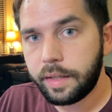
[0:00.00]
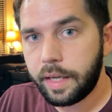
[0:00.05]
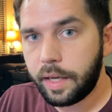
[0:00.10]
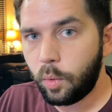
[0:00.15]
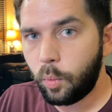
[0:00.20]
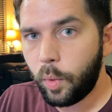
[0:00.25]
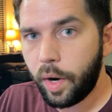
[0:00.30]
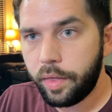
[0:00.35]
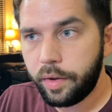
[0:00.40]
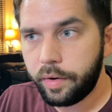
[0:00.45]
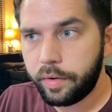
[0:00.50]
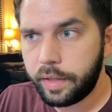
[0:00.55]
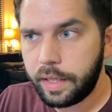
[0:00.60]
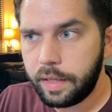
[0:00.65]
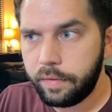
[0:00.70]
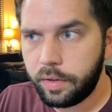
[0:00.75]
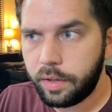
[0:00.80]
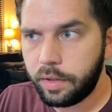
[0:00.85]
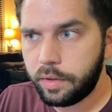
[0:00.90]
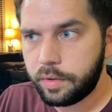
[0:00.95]
and whether
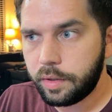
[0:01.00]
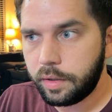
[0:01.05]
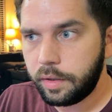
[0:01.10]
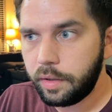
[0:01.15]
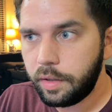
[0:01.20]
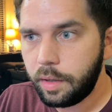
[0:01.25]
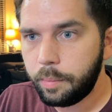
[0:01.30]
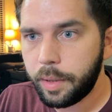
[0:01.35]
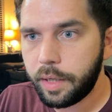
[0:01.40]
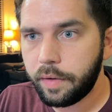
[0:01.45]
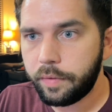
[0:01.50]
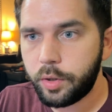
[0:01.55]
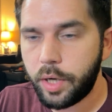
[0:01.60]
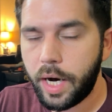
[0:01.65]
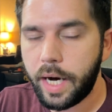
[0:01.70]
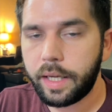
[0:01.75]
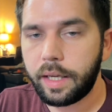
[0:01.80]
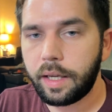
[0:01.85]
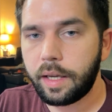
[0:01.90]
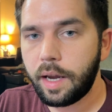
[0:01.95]
even there's a little bit of
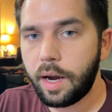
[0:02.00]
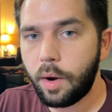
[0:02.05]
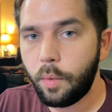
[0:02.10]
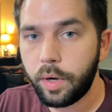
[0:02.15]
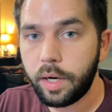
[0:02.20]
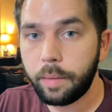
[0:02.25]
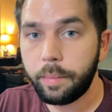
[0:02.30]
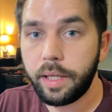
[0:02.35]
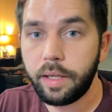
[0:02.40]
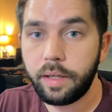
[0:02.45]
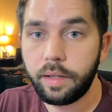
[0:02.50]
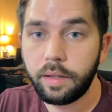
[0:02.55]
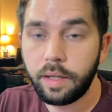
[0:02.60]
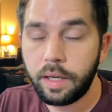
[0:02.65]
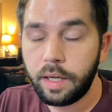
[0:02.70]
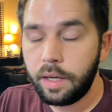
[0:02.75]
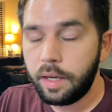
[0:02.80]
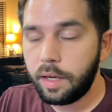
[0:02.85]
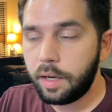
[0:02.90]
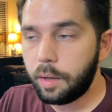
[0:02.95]
tracking, I want to be
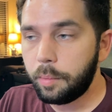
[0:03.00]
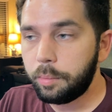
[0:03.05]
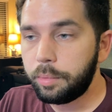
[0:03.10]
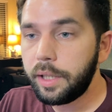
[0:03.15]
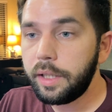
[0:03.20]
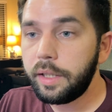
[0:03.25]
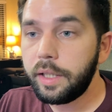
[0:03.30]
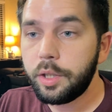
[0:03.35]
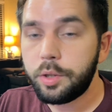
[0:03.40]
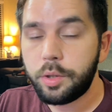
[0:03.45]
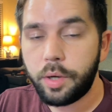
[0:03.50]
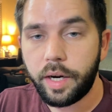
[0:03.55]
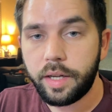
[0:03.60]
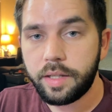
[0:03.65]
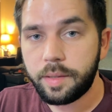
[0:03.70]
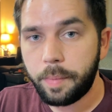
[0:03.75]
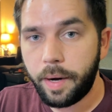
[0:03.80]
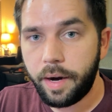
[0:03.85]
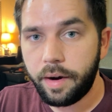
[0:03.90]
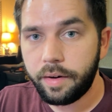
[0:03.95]
completely
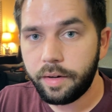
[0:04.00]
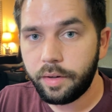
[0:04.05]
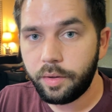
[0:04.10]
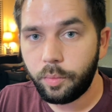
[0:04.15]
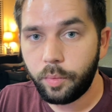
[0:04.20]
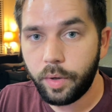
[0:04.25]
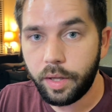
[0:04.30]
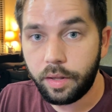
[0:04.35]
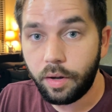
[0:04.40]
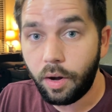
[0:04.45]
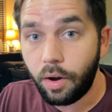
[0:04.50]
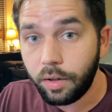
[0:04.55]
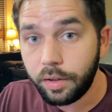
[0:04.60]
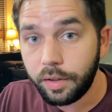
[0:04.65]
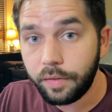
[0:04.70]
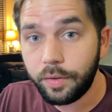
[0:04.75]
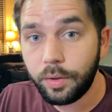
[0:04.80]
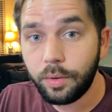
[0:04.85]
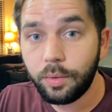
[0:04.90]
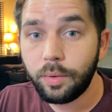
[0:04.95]
transparent with all
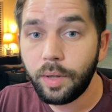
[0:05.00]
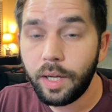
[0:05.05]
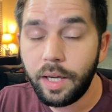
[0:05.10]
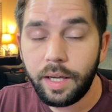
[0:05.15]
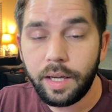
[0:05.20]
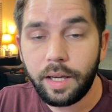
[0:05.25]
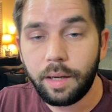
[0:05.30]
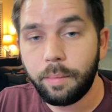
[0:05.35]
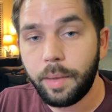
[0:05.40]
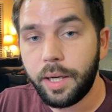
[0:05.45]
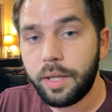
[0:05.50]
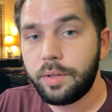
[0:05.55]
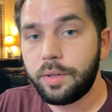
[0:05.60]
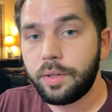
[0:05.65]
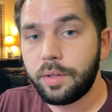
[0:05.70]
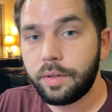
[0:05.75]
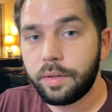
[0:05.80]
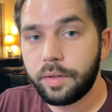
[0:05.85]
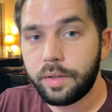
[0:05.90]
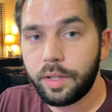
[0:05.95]
of you and make
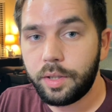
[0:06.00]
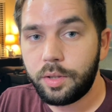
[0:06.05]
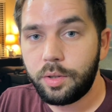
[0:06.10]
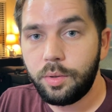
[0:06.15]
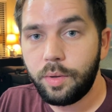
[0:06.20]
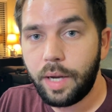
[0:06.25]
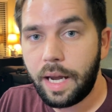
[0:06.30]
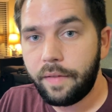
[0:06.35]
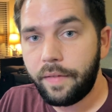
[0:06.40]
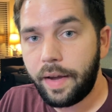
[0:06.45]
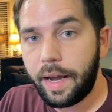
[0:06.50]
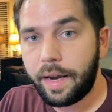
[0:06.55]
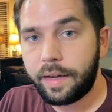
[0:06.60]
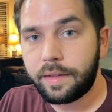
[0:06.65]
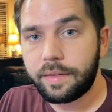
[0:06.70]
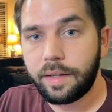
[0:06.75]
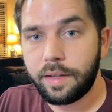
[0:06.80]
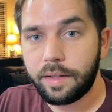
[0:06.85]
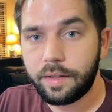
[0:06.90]
sure that you have access